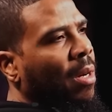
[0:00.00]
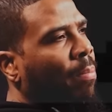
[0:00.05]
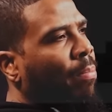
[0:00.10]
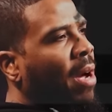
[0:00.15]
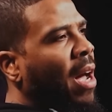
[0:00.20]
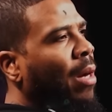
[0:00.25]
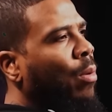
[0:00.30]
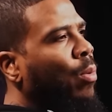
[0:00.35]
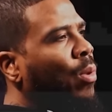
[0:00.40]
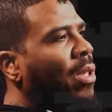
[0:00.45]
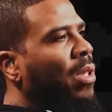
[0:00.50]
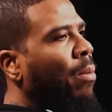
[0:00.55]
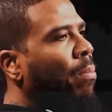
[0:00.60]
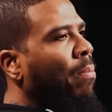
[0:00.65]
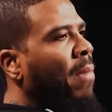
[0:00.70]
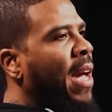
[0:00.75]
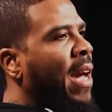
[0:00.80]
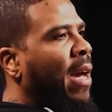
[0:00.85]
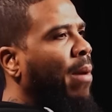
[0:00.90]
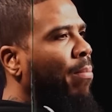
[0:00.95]
Pac was a
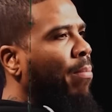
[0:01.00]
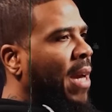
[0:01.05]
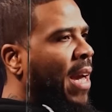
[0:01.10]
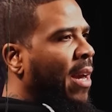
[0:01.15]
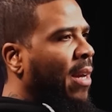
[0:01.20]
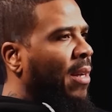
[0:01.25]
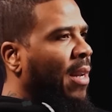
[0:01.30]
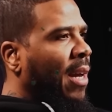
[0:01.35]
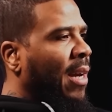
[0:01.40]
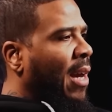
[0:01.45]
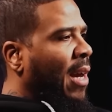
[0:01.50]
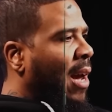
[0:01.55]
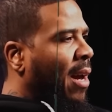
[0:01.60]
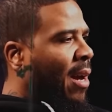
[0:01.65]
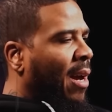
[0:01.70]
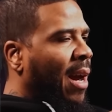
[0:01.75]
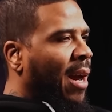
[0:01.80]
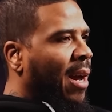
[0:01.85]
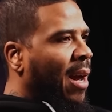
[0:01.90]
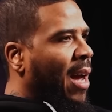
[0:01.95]
man, man. Like,
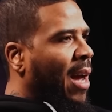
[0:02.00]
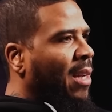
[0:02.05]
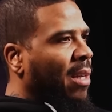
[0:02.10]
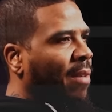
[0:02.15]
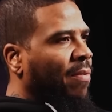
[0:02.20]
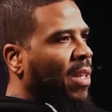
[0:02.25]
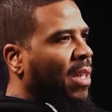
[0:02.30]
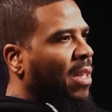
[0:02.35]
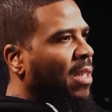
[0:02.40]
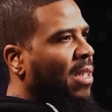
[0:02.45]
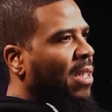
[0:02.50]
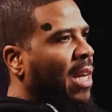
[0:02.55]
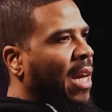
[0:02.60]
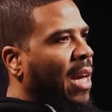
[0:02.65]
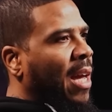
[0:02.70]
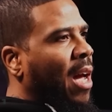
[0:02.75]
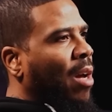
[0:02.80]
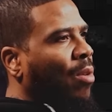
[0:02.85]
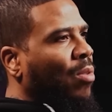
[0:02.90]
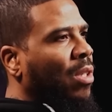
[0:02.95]
I, I, I lived in the
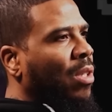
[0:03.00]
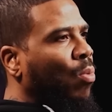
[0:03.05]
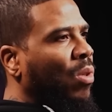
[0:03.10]
same house.